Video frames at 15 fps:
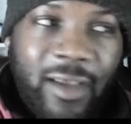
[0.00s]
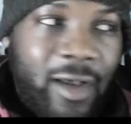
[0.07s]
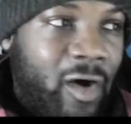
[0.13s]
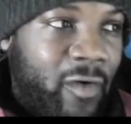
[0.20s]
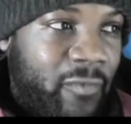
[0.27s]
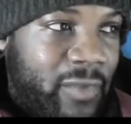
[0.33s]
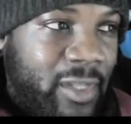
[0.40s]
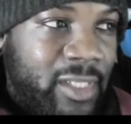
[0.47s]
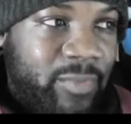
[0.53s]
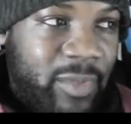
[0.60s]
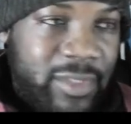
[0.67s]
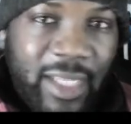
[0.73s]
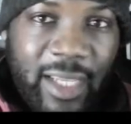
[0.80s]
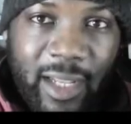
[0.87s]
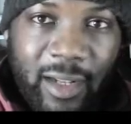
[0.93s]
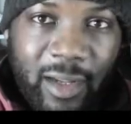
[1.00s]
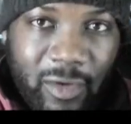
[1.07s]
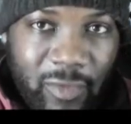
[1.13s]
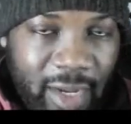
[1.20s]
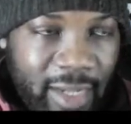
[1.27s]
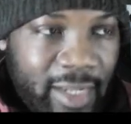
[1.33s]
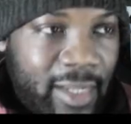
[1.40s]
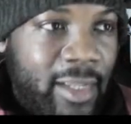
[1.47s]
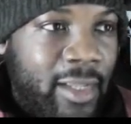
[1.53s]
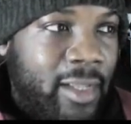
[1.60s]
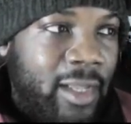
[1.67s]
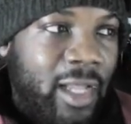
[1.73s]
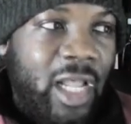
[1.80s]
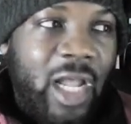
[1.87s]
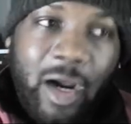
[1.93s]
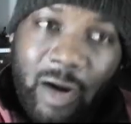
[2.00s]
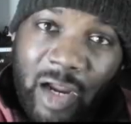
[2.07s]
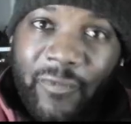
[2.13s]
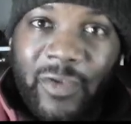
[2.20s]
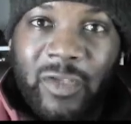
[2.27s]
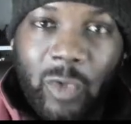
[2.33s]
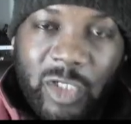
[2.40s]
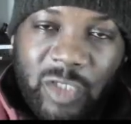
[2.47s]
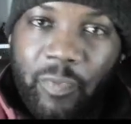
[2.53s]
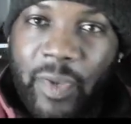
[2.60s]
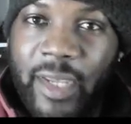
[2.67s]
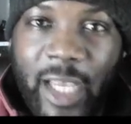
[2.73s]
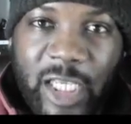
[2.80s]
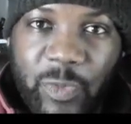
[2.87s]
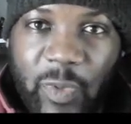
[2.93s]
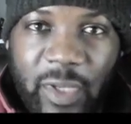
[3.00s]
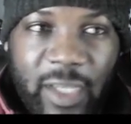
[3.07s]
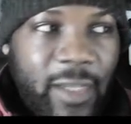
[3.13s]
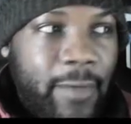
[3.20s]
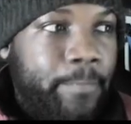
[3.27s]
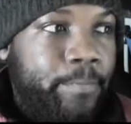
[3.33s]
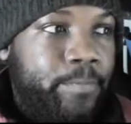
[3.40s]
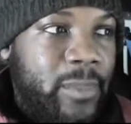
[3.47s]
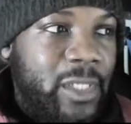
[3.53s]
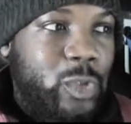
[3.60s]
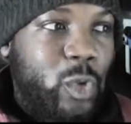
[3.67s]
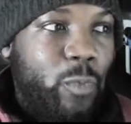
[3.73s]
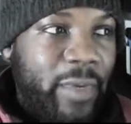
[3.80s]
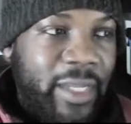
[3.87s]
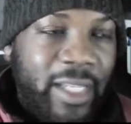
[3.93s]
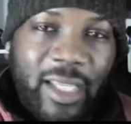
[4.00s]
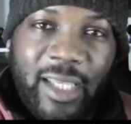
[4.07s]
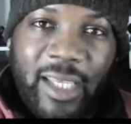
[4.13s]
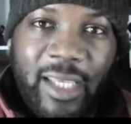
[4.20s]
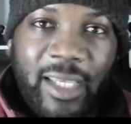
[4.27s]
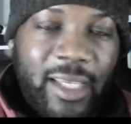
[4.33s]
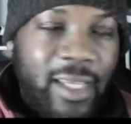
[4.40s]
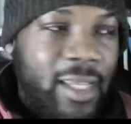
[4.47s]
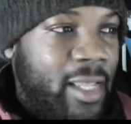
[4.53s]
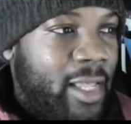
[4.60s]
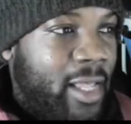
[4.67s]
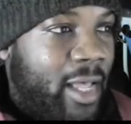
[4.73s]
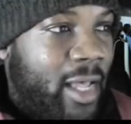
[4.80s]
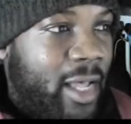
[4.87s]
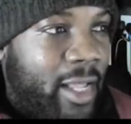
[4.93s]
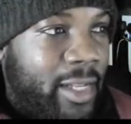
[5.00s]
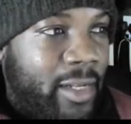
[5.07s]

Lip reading: of this particular array. Or if it was PHP, this would be the key, and